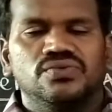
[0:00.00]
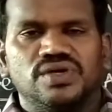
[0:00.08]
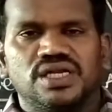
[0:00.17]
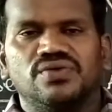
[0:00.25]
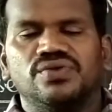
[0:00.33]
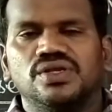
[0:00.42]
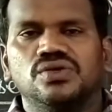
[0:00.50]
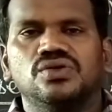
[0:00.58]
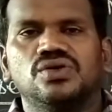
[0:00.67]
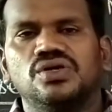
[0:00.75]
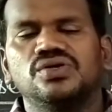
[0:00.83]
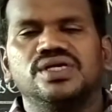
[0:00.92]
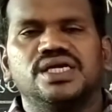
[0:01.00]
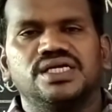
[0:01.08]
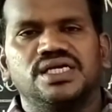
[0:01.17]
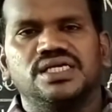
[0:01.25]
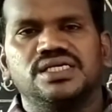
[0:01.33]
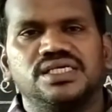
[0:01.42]
Whenever you go to a
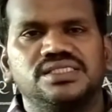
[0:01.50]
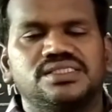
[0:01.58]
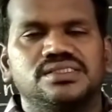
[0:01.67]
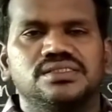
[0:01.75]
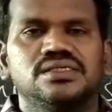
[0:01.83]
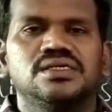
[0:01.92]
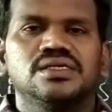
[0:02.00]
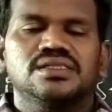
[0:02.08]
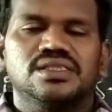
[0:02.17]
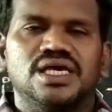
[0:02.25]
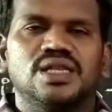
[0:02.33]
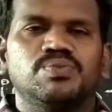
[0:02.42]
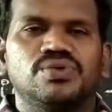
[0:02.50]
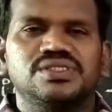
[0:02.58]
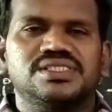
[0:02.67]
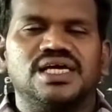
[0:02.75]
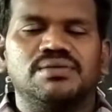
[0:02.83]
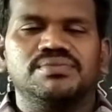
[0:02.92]
dentist, they will put
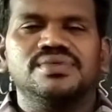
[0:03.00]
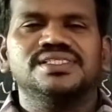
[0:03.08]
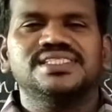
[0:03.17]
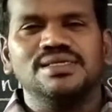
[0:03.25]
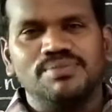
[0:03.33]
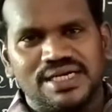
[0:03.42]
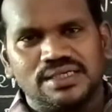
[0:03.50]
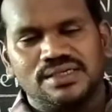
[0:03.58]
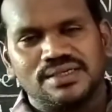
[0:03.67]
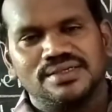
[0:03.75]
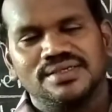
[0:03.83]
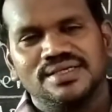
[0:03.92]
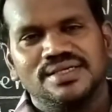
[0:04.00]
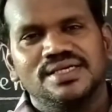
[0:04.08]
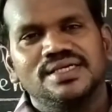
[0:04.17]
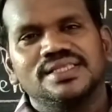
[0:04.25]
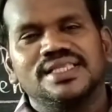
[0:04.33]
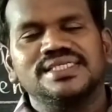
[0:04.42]
some cement.
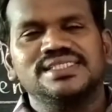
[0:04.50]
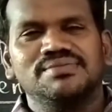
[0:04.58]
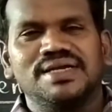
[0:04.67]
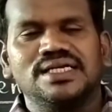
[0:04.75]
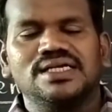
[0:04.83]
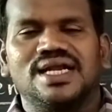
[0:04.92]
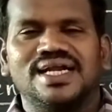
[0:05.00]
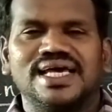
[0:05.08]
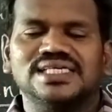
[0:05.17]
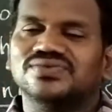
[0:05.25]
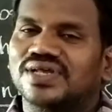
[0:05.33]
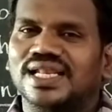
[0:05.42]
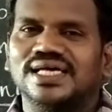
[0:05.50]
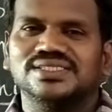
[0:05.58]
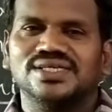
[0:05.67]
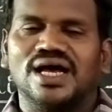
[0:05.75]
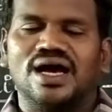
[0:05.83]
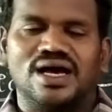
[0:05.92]
The cement and as well as
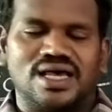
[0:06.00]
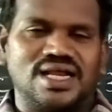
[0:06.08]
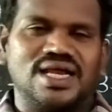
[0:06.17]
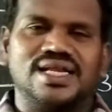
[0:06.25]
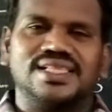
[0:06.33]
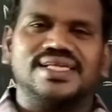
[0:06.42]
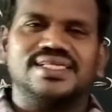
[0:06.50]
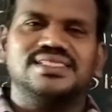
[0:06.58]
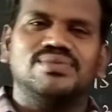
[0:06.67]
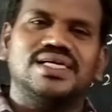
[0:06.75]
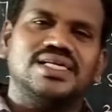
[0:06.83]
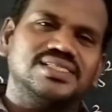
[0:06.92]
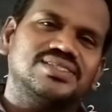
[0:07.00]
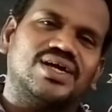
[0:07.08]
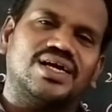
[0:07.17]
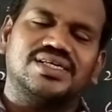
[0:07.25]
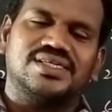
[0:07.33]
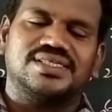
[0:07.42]
another cement is
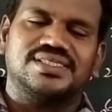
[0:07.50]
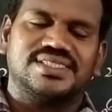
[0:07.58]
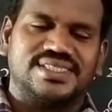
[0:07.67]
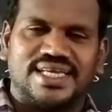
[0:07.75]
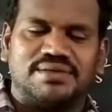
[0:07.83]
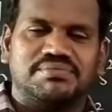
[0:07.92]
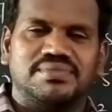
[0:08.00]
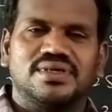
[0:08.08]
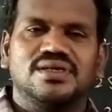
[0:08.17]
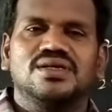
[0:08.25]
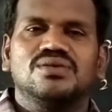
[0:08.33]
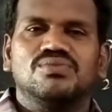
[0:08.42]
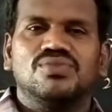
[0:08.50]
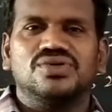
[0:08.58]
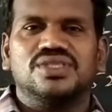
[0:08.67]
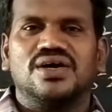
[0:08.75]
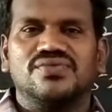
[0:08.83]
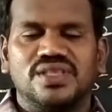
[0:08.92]
not same.
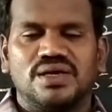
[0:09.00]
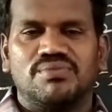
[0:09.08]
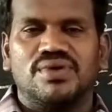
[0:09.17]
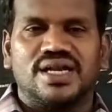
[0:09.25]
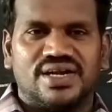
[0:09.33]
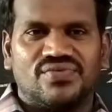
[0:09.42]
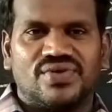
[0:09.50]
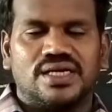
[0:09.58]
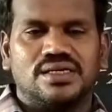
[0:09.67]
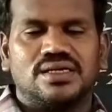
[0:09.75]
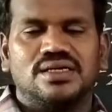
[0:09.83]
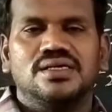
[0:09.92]
Both of them are different.